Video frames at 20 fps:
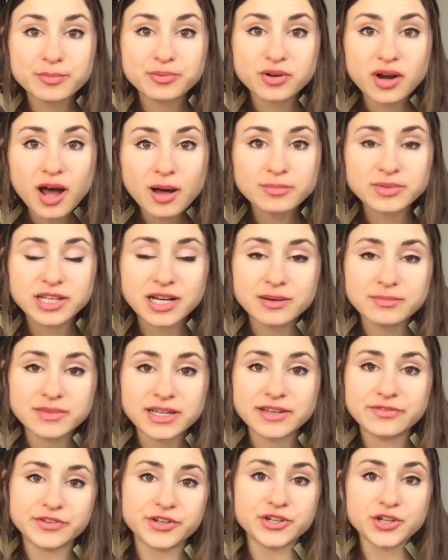problem
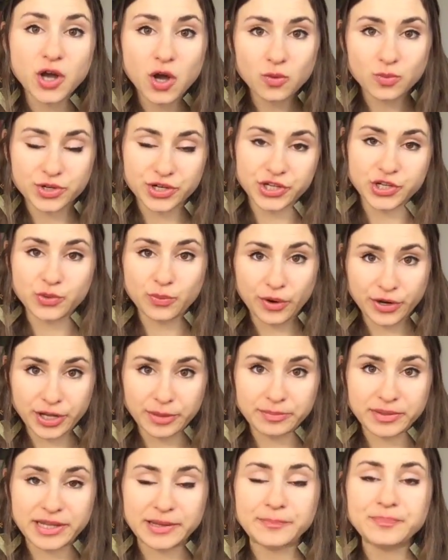if you're not where you want
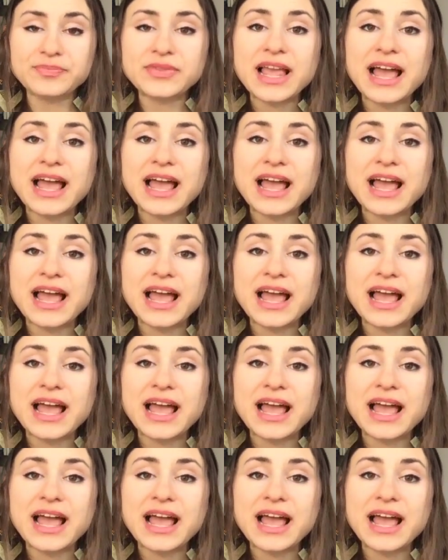to be.